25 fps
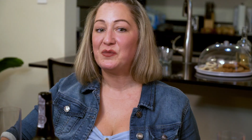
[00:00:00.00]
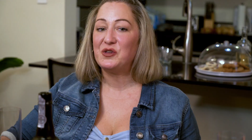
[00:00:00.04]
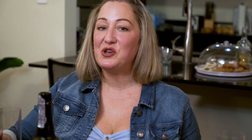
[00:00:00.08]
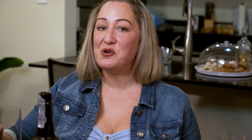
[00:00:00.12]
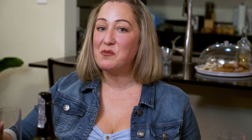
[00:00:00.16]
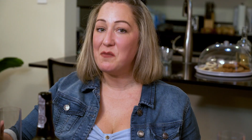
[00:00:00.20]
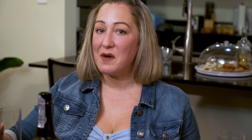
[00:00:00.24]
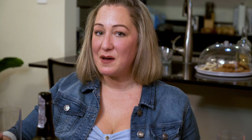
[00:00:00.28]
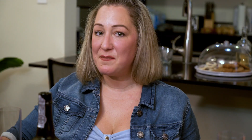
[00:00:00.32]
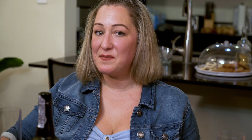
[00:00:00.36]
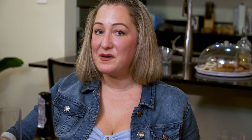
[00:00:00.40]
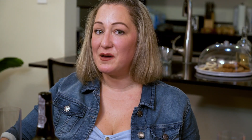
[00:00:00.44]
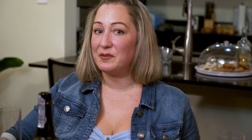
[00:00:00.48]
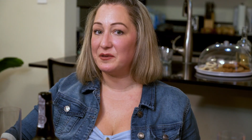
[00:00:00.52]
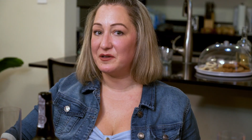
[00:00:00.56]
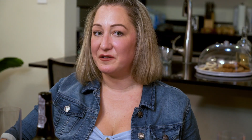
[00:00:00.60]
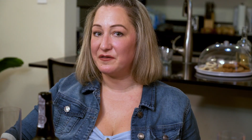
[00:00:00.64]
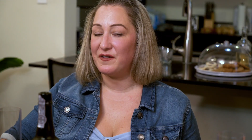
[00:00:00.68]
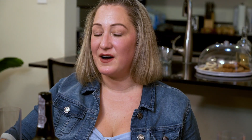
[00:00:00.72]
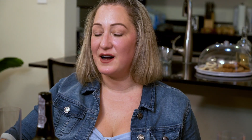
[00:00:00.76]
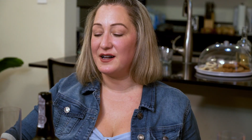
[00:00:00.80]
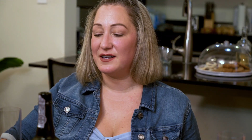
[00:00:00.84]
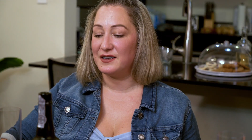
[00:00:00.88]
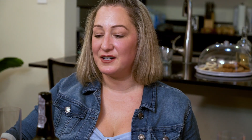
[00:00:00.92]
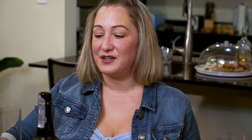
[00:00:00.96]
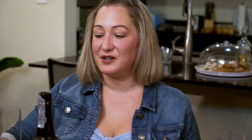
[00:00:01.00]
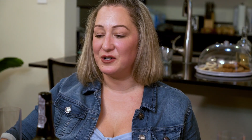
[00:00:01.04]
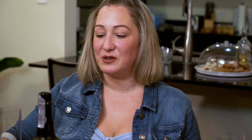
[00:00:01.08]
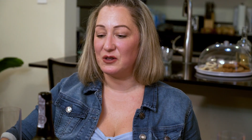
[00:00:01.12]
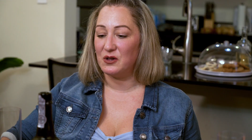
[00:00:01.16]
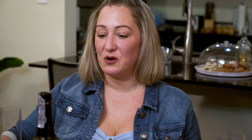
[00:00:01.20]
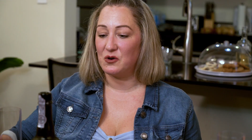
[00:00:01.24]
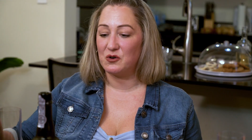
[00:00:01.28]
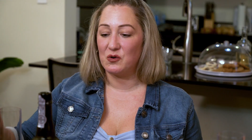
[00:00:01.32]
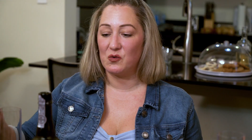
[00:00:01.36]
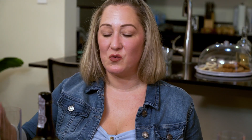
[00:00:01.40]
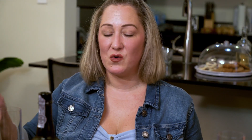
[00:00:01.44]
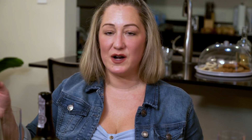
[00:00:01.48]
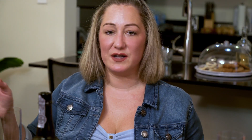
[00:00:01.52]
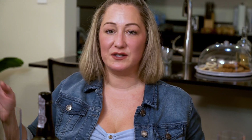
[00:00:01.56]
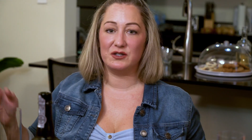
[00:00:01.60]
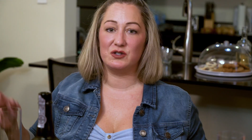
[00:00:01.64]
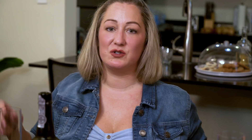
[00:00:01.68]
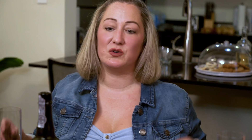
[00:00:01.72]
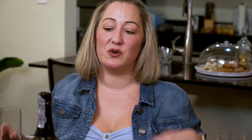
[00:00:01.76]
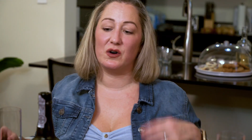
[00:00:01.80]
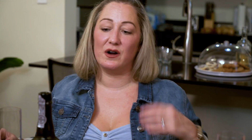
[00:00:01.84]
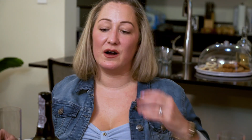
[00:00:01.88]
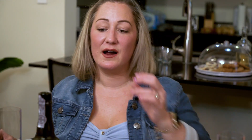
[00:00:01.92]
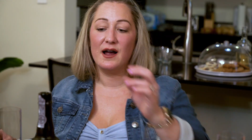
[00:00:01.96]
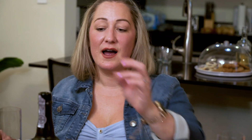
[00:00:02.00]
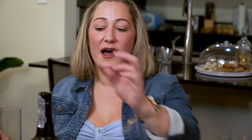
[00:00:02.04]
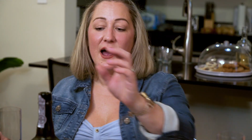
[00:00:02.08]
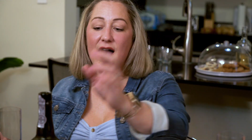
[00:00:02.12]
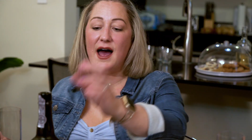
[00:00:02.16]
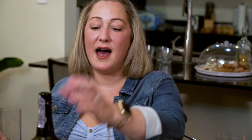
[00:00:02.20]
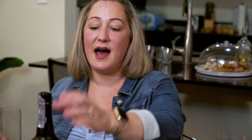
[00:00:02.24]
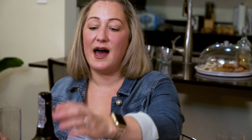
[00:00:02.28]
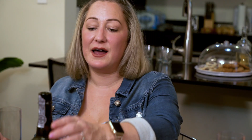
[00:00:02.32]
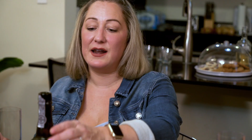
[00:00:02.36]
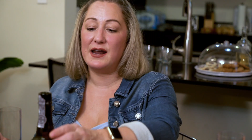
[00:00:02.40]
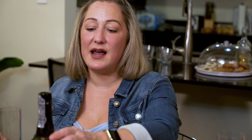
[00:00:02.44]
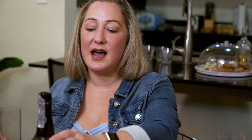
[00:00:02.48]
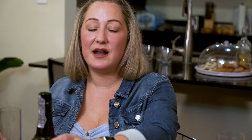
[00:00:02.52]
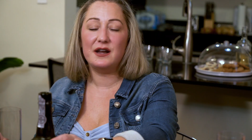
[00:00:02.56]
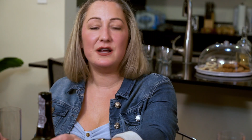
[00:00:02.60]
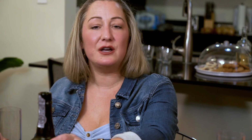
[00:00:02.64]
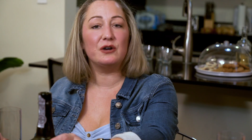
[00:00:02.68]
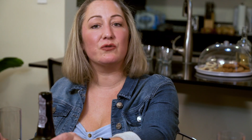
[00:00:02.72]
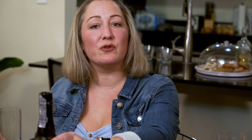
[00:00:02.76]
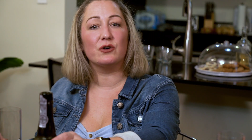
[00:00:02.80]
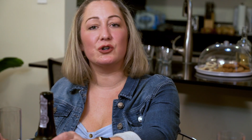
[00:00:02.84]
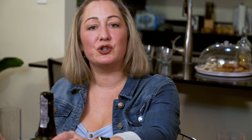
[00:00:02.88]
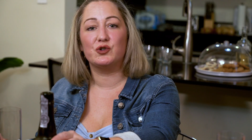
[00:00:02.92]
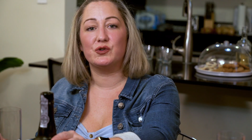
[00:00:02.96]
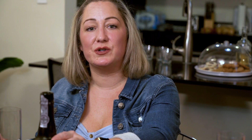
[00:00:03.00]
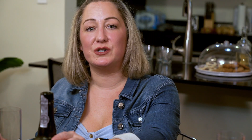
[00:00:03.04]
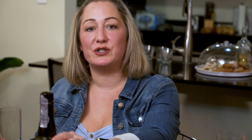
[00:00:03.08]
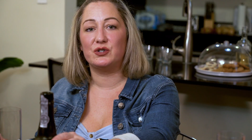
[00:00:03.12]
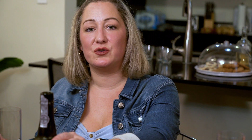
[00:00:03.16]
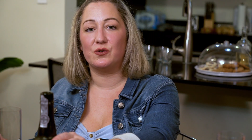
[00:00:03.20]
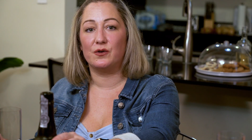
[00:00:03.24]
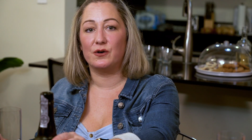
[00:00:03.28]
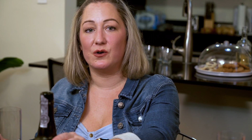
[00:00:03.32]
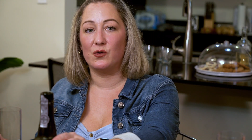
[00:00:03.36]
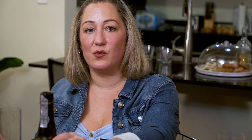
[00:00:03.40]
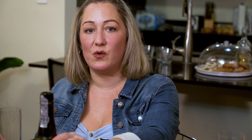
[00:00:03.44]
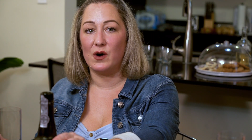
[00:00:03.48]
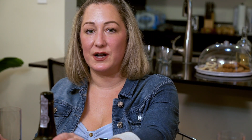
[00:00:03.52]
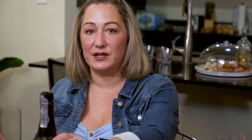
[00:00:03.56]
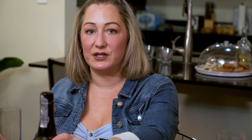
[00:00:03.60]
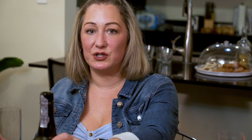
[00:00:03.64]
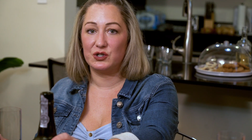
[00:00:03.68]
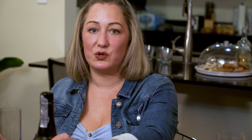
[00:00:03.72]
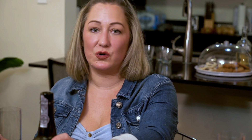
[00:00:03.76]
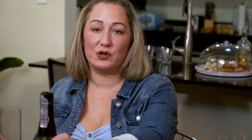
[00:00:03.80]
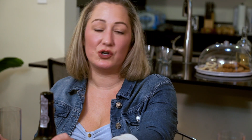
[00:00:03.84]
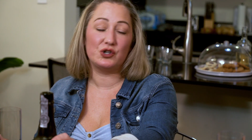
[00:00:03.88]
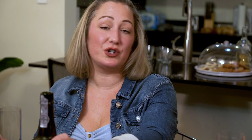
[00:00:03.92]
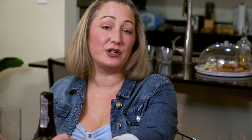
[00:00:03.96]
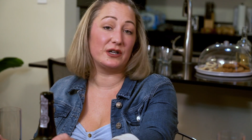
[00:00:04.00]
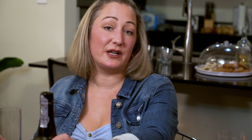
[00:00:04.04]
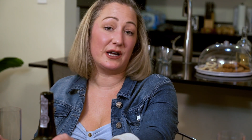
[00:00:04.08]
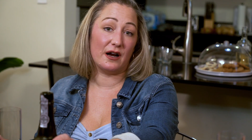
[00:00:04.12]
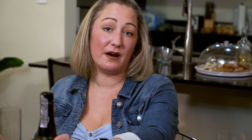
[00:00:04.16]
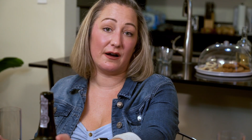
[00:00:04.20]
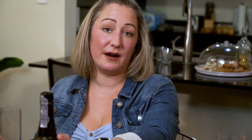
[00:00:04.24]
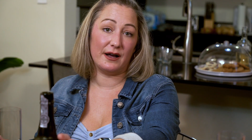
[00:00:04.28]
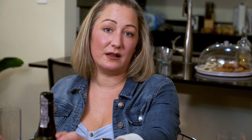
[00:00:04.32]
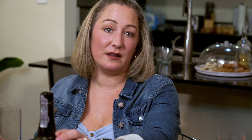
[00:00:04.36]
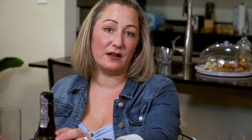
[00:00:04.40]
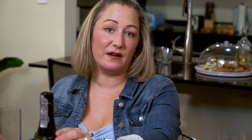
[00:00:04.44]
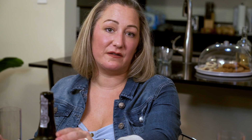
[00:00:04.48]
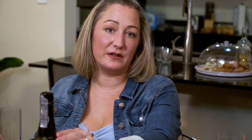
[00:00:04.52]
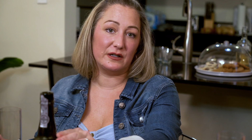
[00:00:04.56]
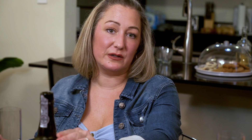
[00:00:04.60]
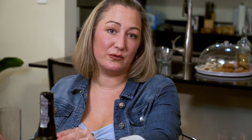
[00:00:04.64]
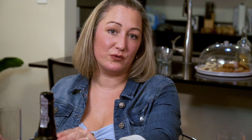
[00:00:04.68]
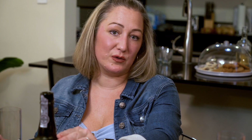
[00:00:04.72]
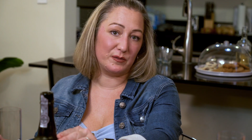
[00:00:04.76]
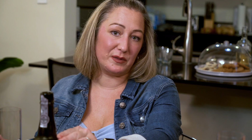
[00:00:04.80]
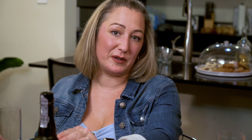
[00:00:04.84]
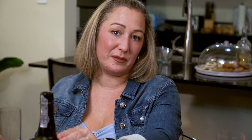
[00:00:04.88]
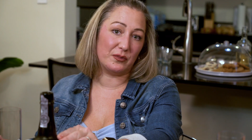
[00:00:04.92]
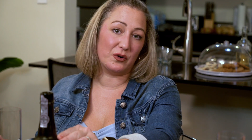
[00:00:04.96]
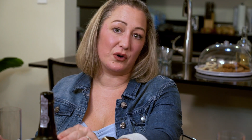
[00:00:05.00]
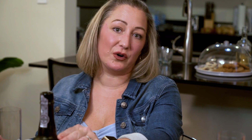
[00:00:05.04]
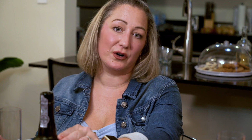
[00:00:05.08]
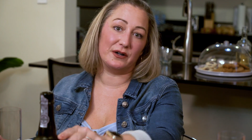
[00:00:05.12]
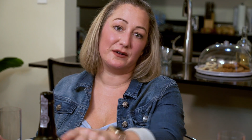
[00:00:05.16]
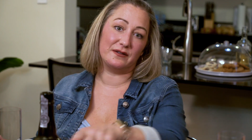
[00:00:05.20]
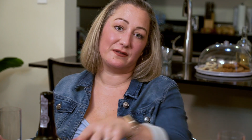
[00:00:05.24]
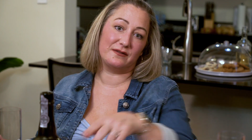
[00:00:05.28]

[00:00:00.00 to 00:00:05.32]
you might be able to find it at your local wine store. And any grocery store or wine store should carry a lovely Ruby Port.